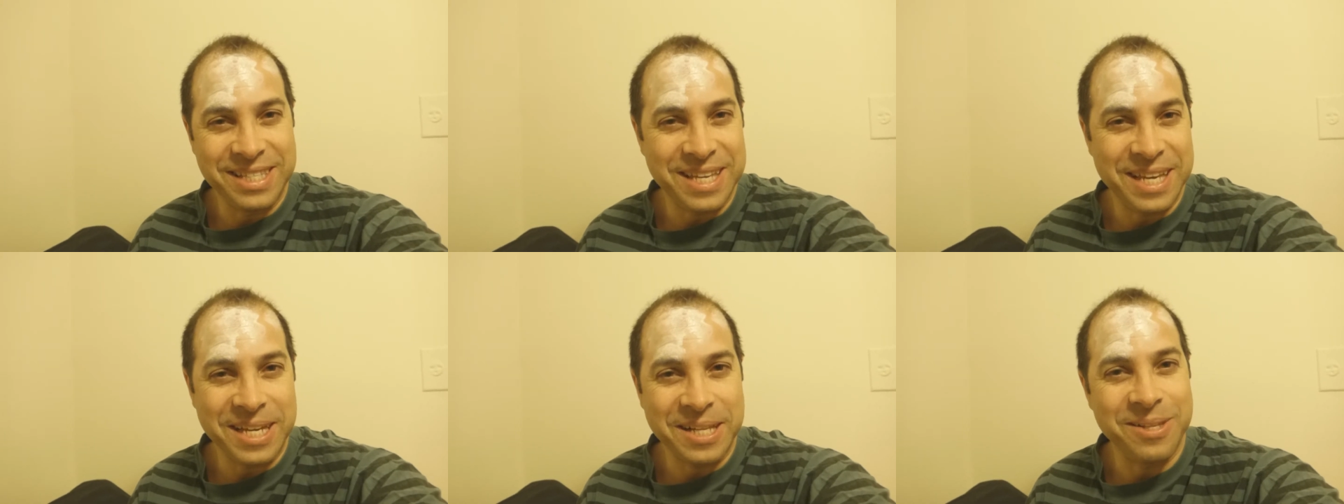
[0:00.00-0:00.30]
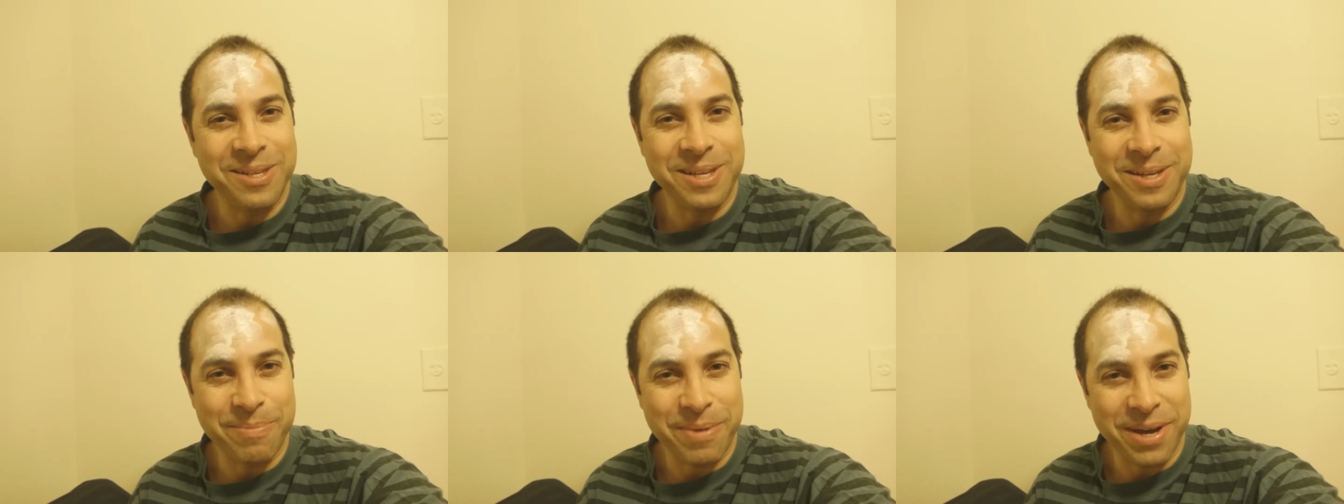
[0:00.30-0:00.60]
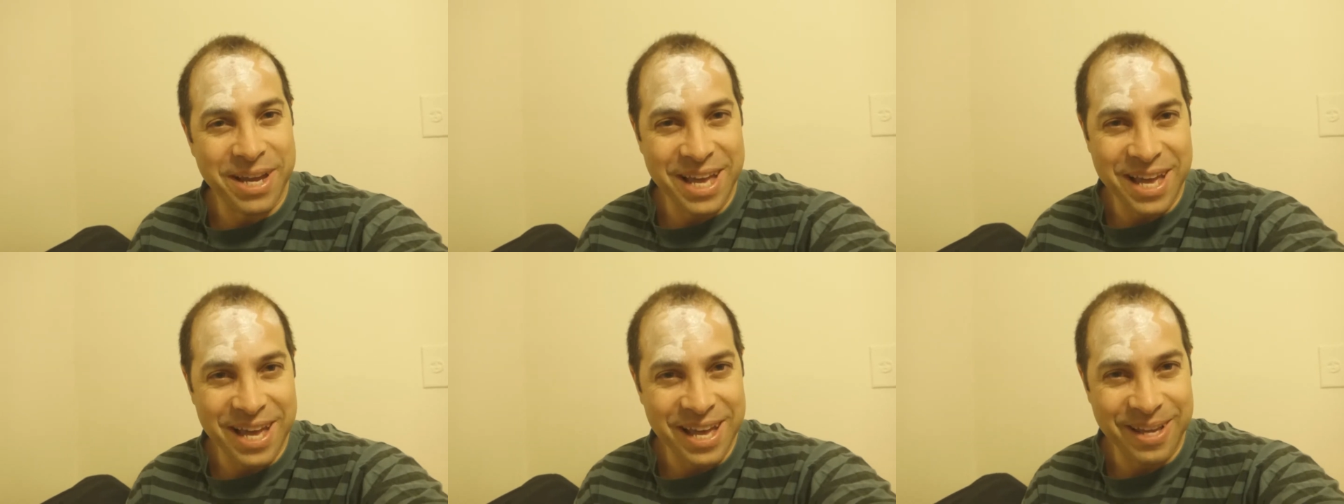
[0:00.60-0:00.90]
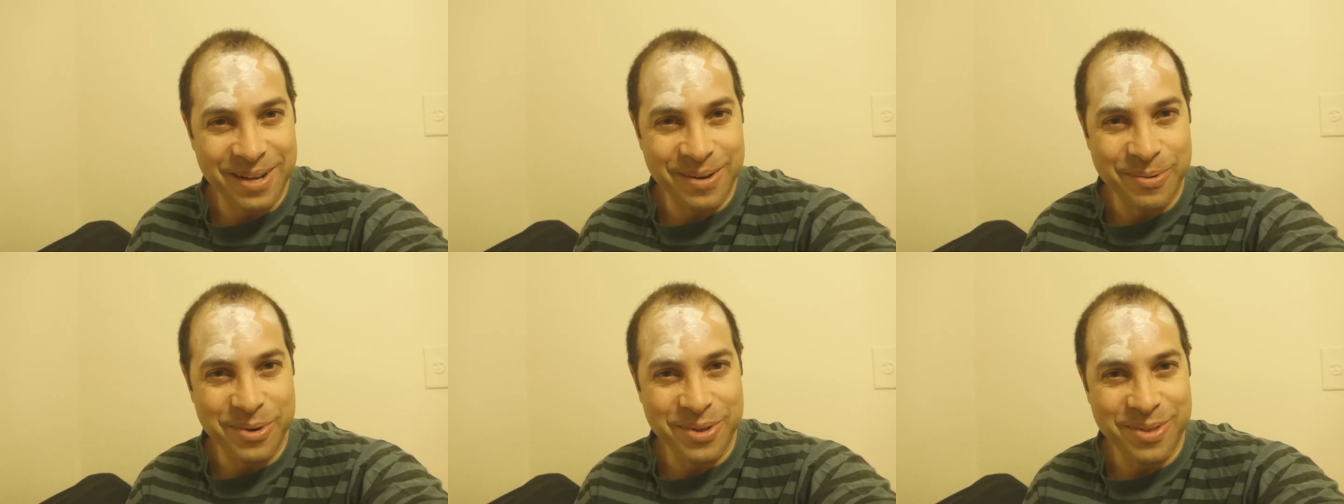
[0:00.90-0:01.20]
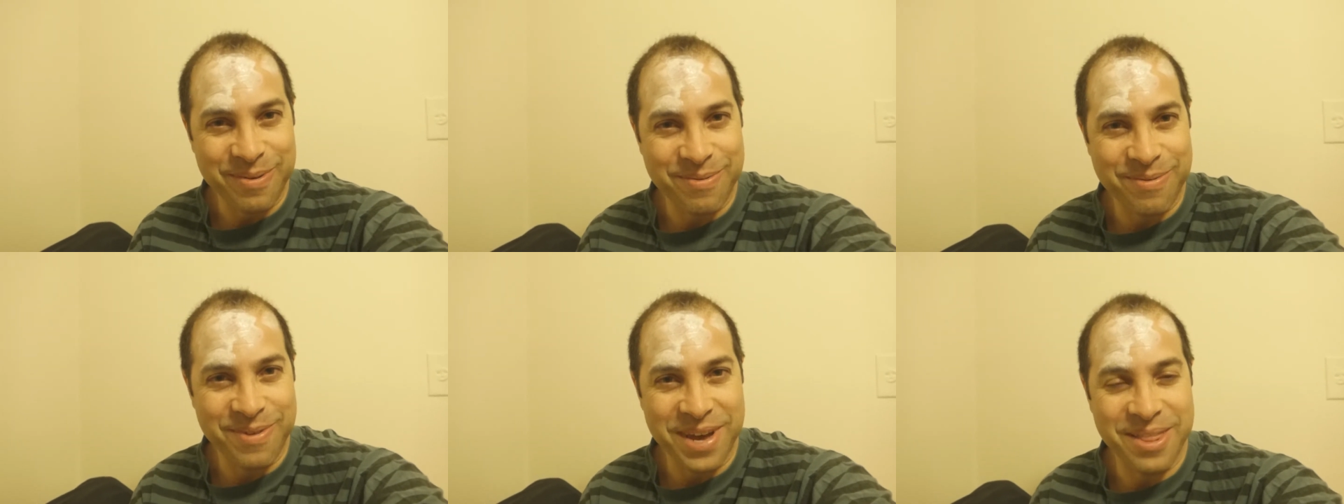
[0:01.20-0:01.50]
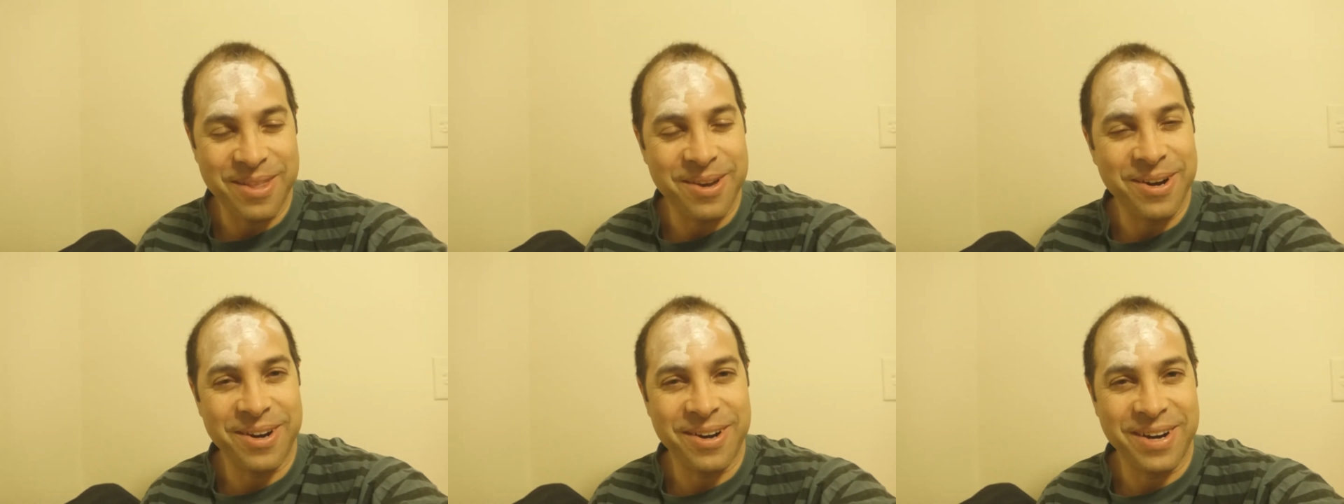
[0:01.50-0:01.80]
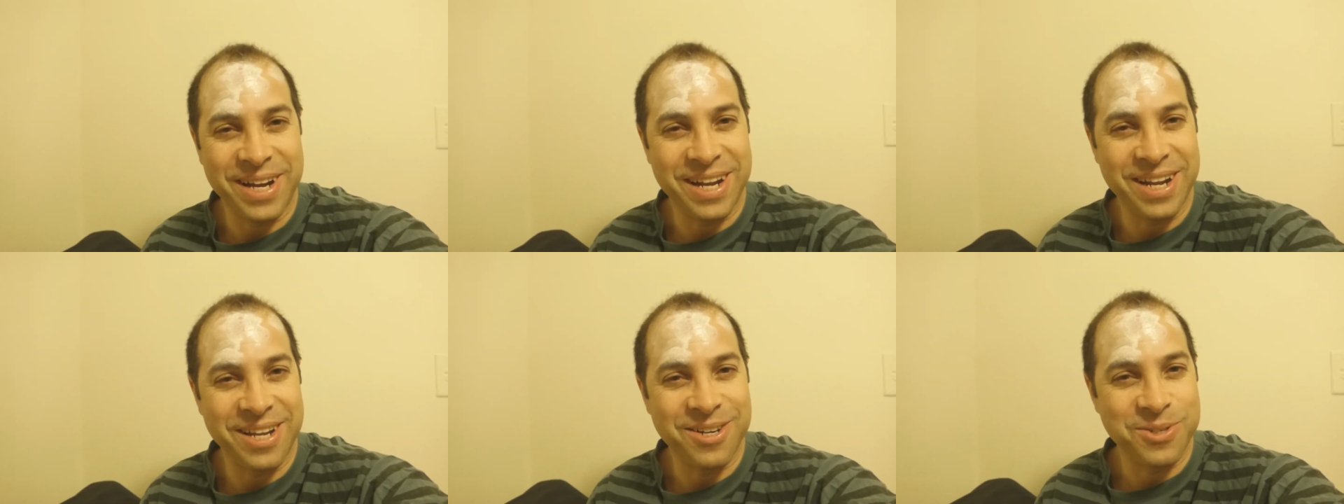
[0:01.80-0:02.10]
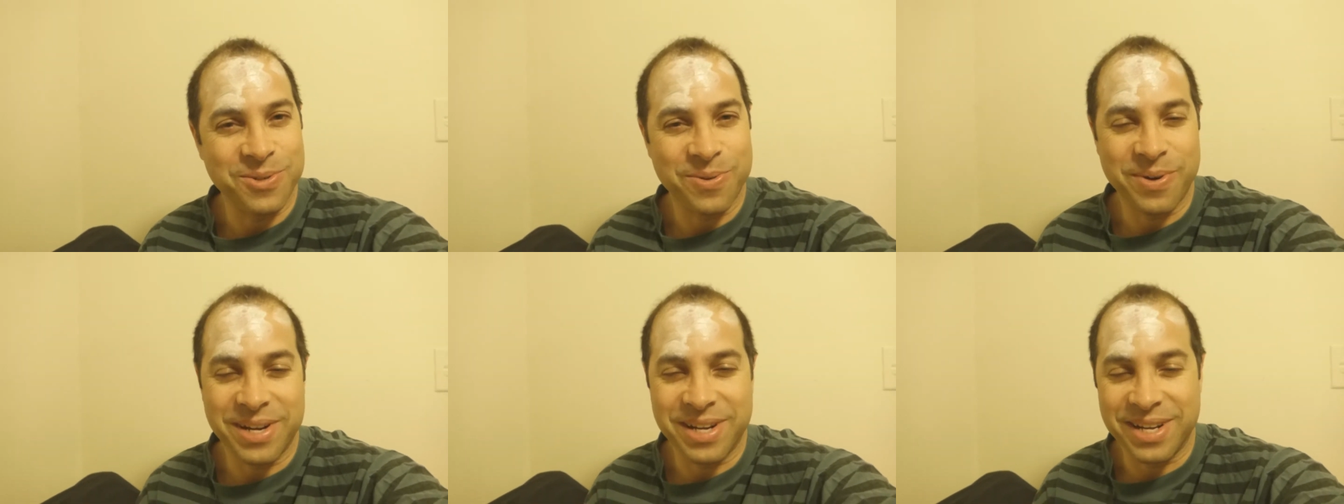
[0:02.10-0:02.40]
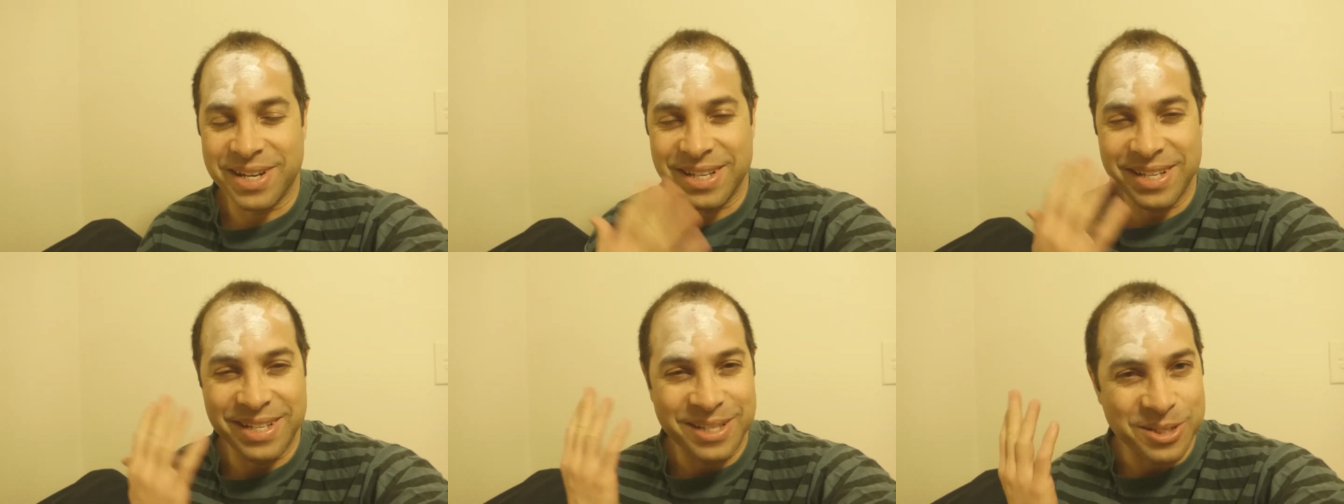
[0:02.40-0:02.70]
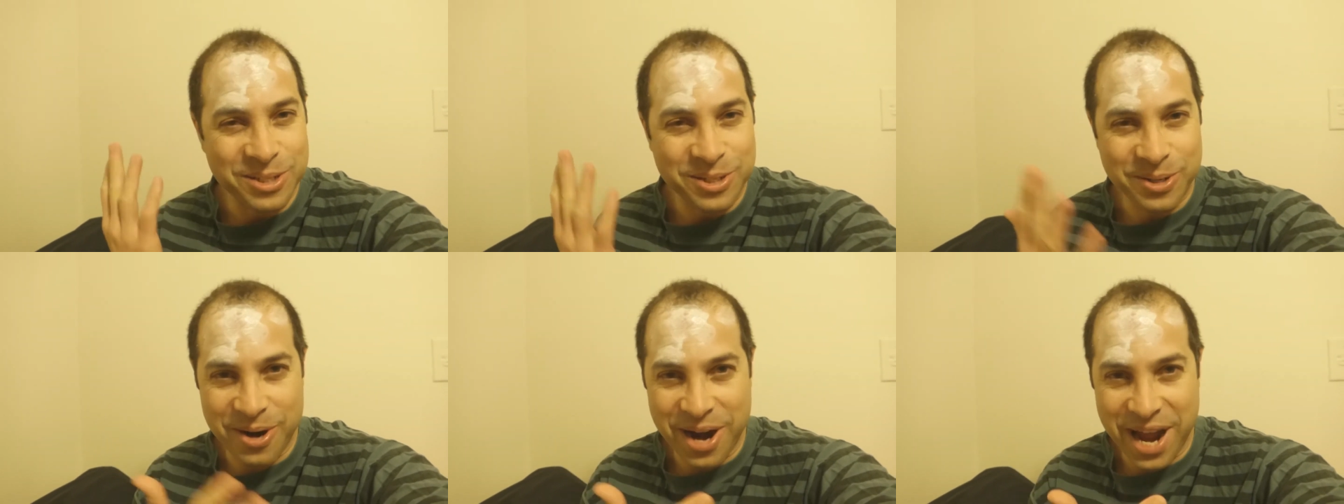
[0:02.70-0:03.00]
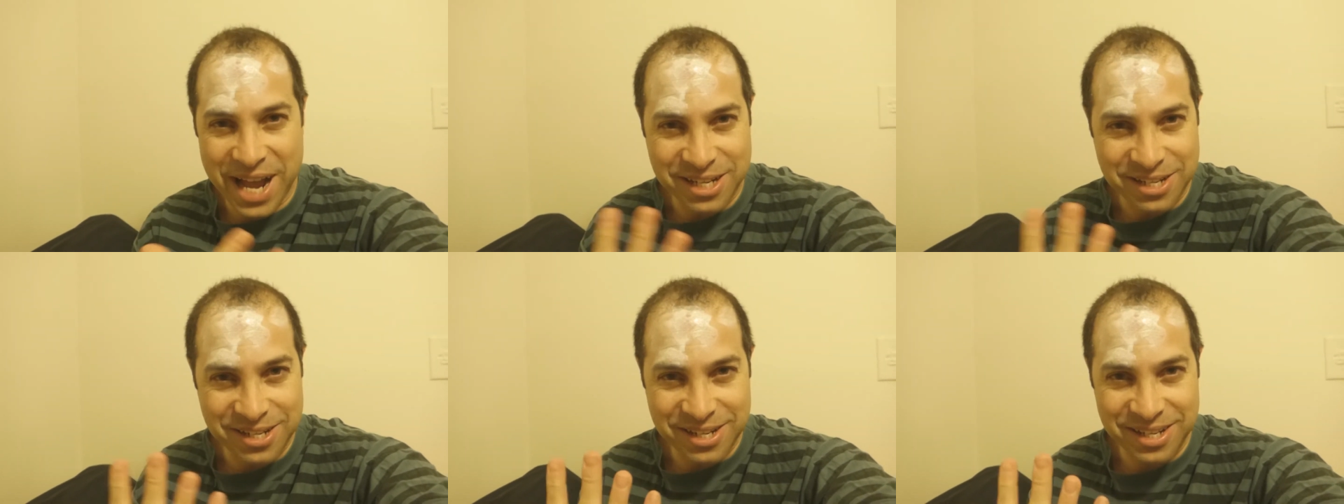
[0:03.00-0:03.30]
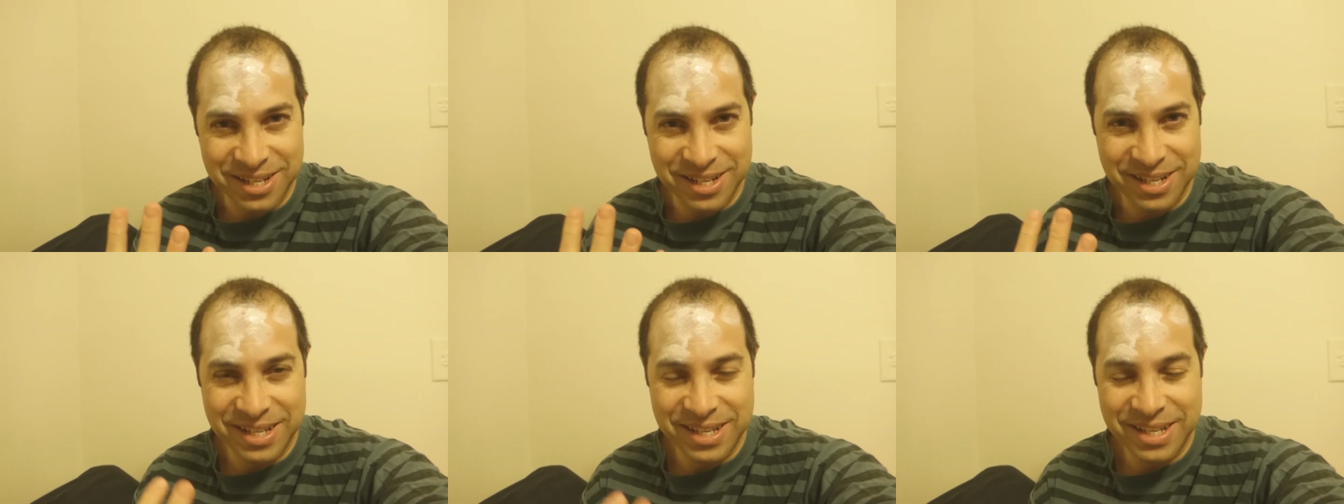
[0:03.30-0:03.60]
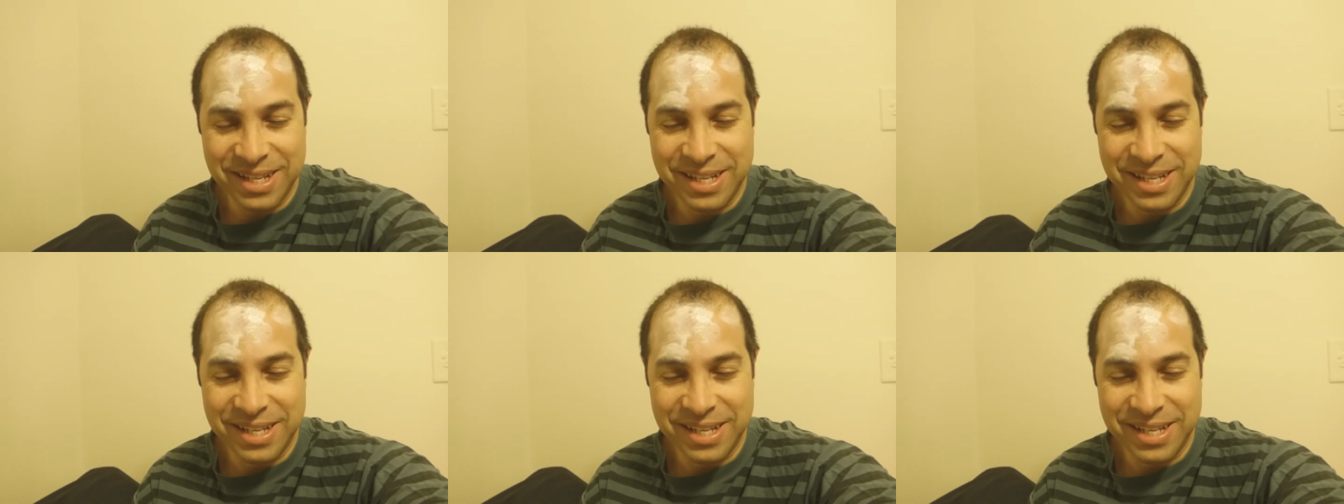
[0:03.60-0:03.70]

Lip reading: tickling my head with a feather, and I just want to scratch it